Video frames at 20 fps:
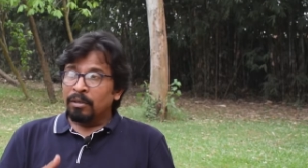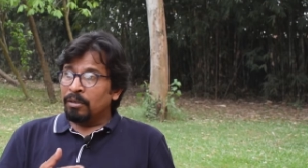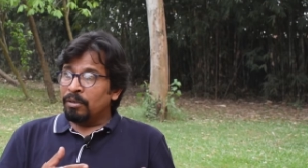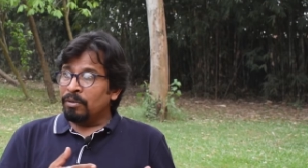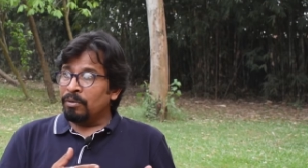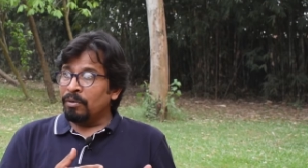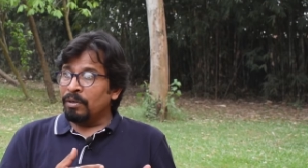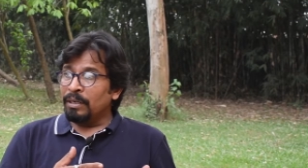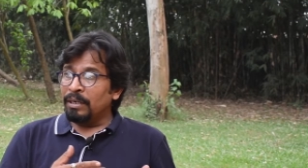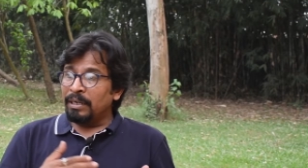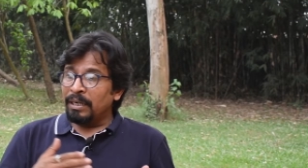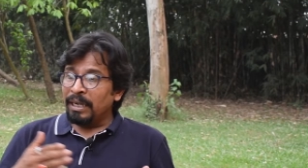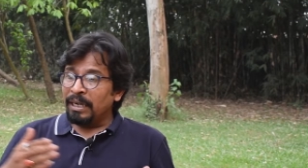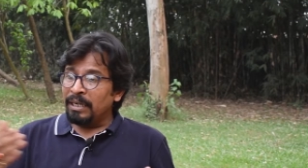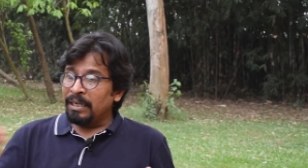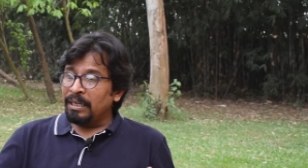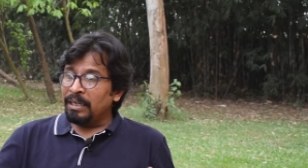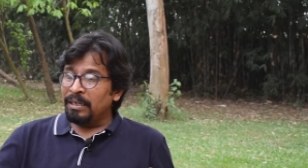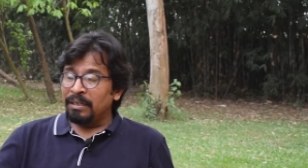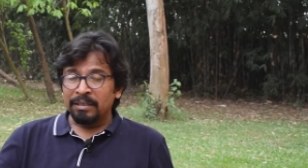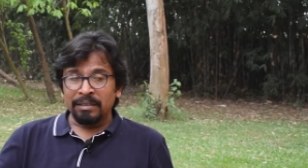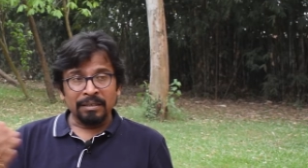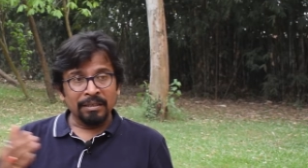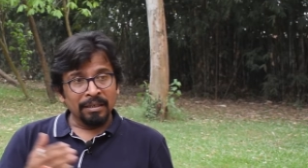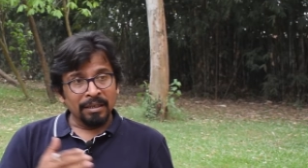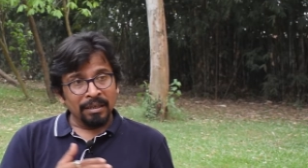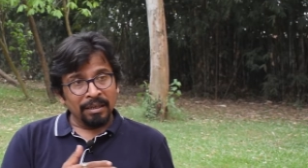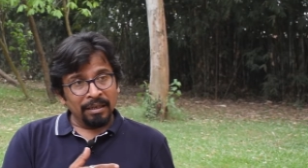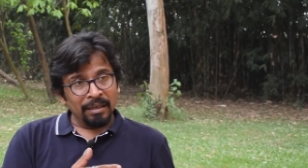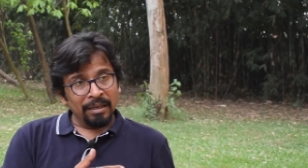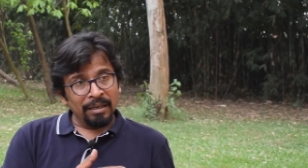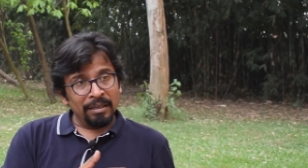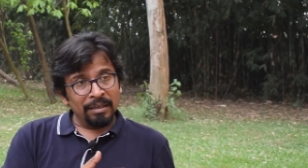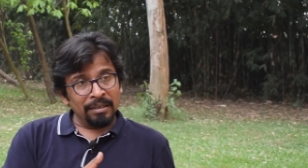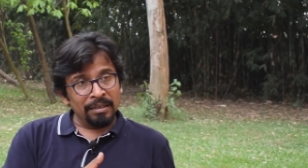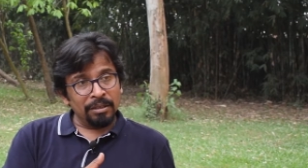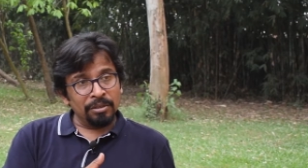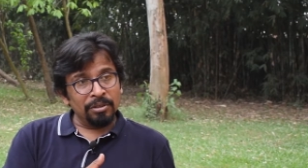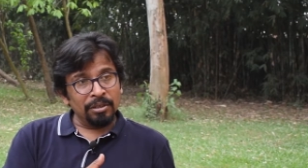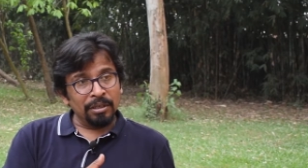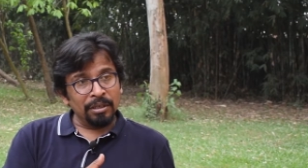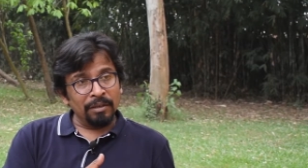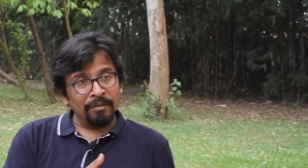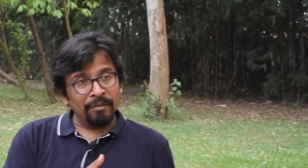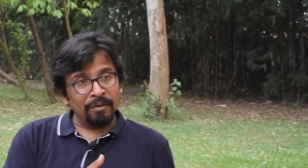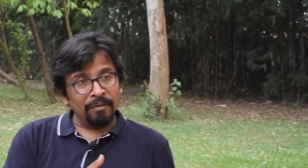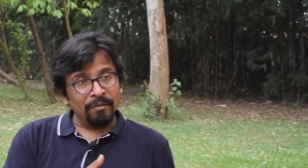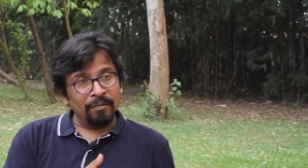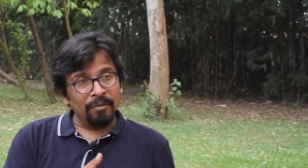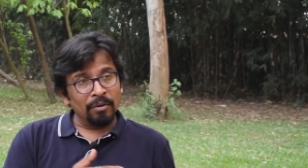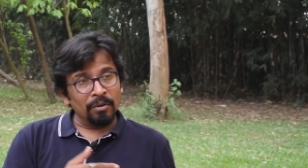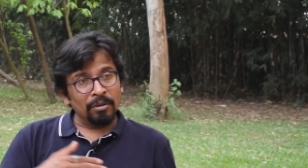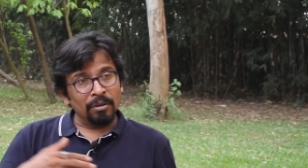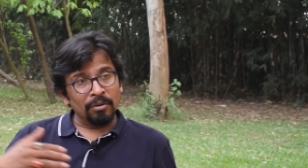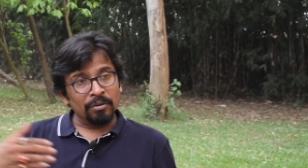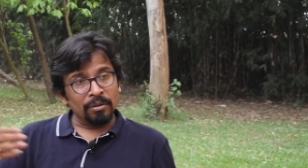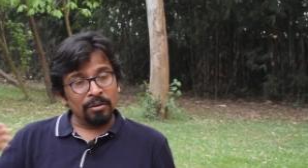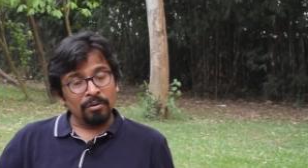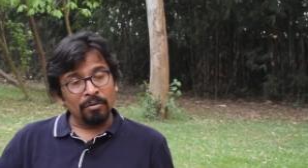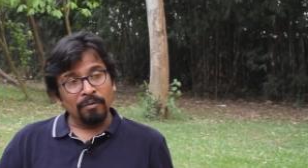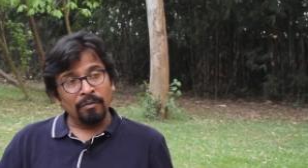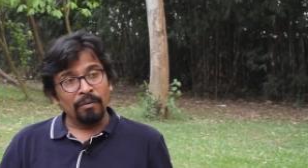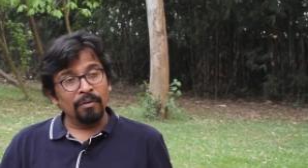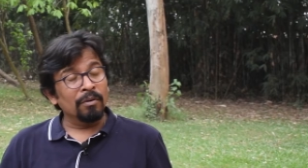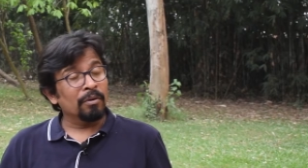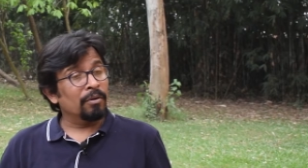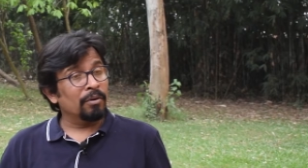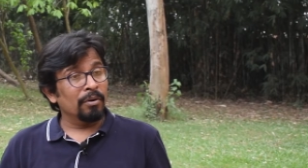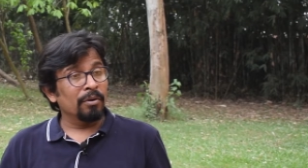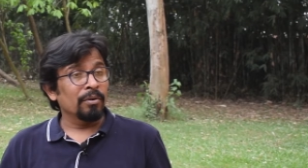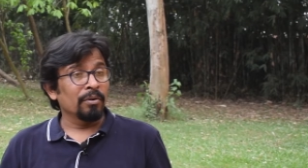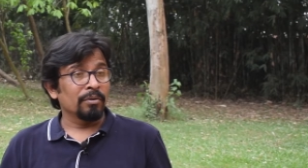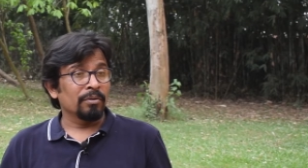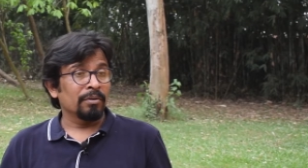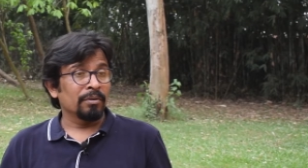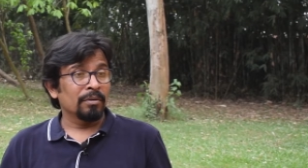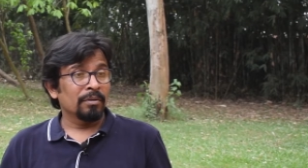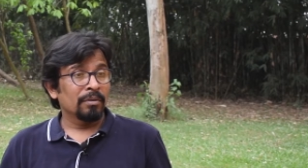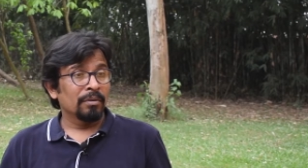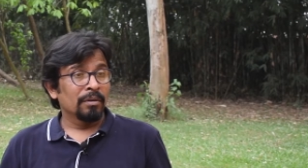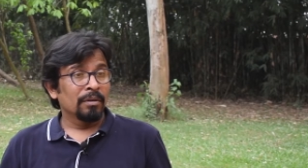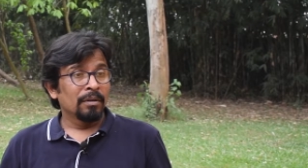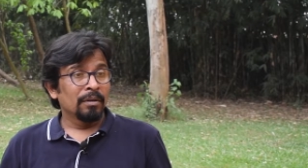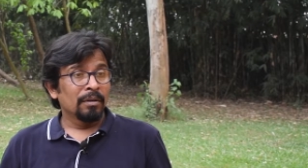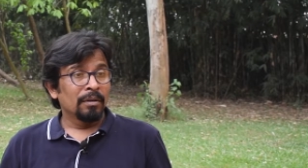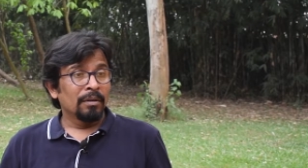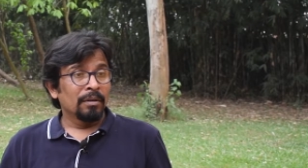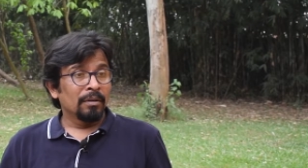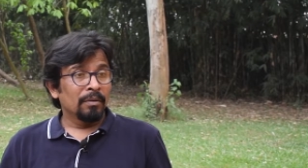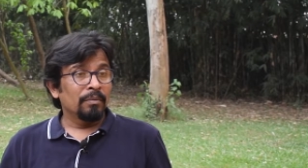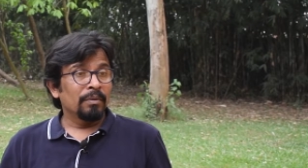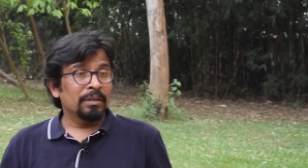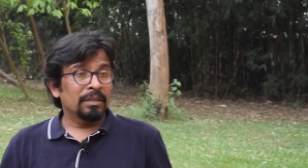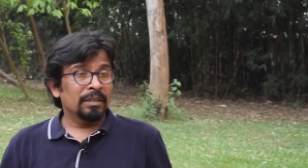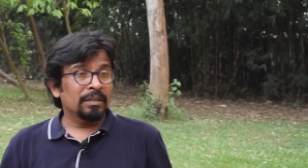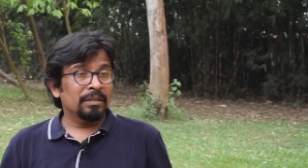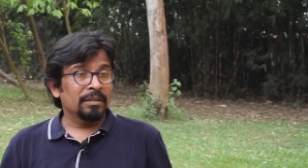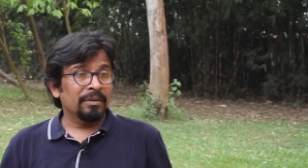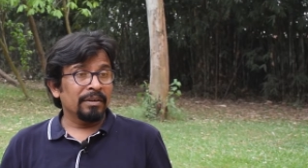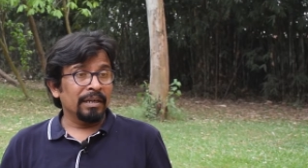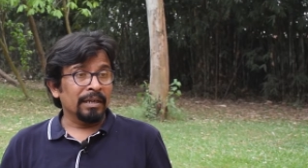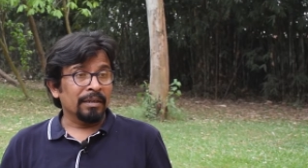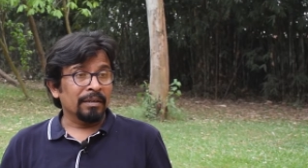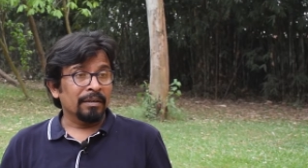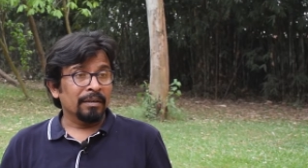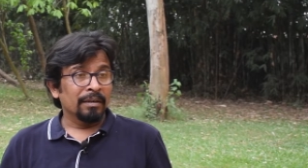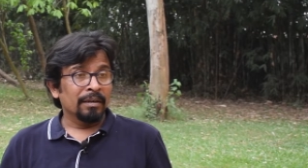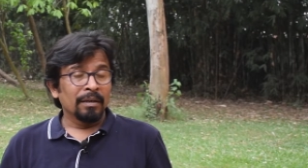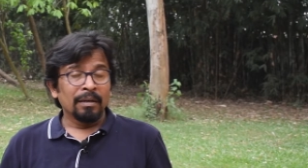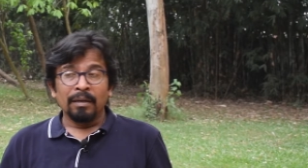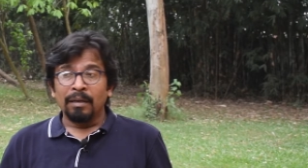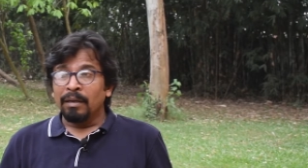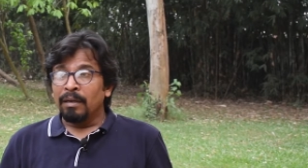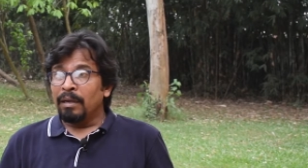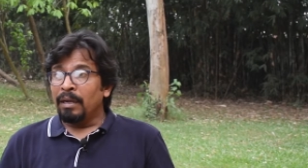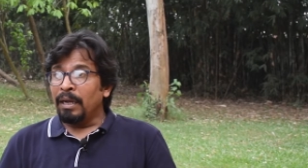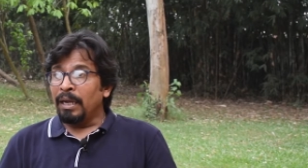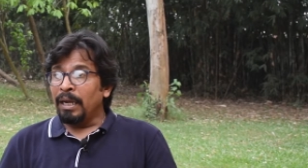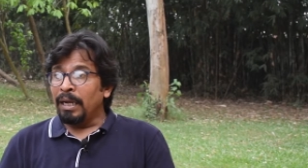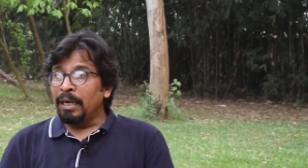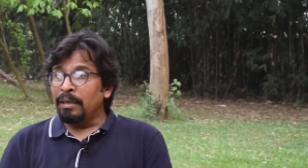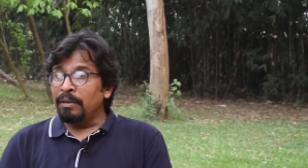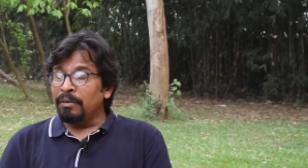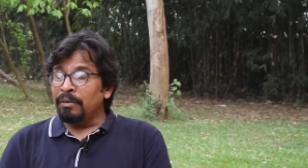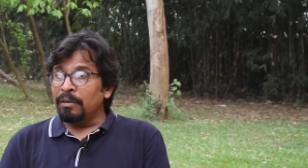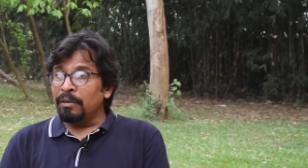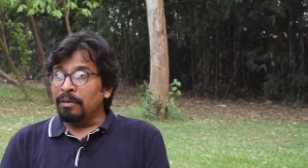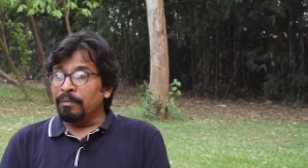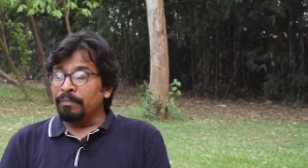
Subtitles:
So, in 10 years, it is a journey from 4,000 to 4 crore, which is great. And